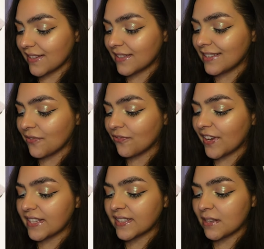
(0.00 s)
This is a
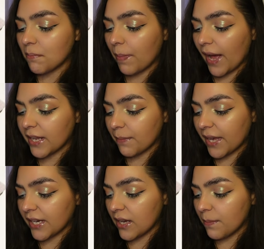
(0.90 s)
face and body
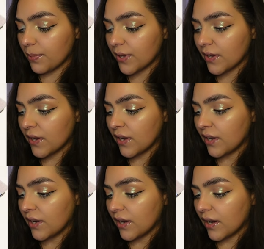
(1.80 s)
makeup.
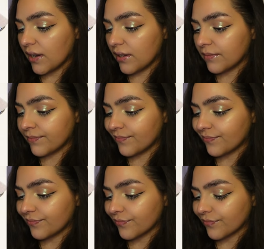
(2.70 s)
Um,
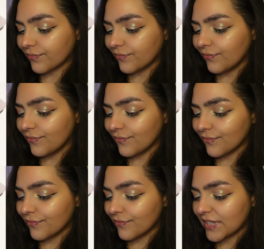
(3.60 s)

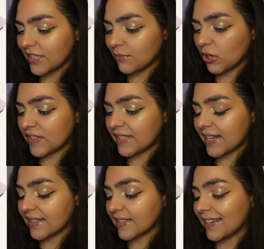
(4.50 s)
a
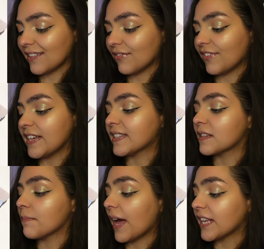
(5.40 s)
multitasking face
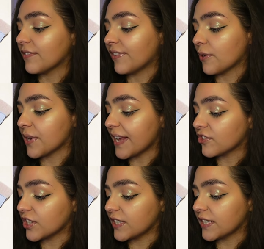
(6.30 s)
and body
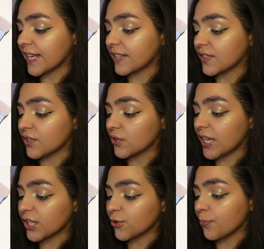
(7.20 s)
foundation enhances your
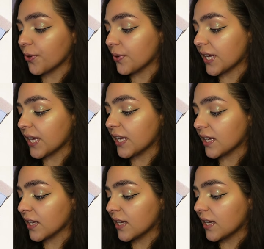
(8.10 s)
natural
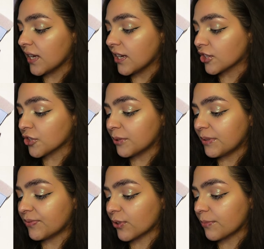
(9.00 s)
beauty
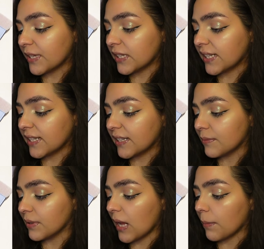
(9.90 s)
creamy formula,
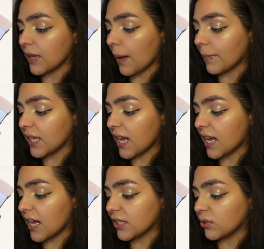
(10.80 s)
blah, blah,
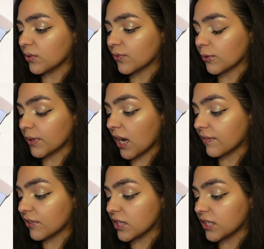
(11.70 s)
blah, uniform
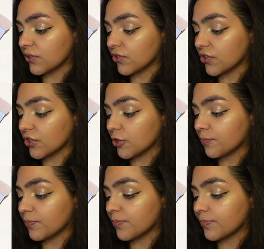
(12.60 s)
coverage,